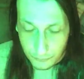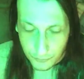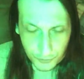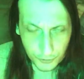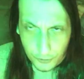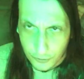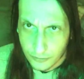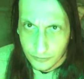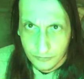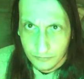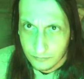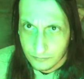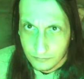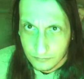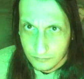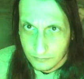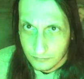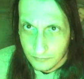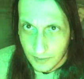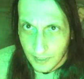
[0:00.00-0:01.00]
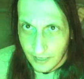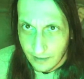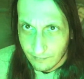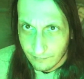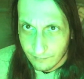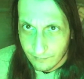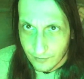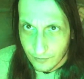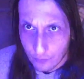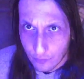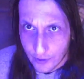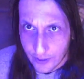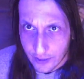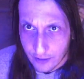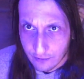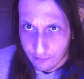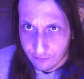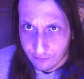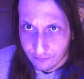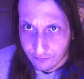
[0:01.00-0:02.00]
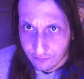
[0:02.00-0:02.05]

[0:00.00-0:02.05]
sure, have their way of...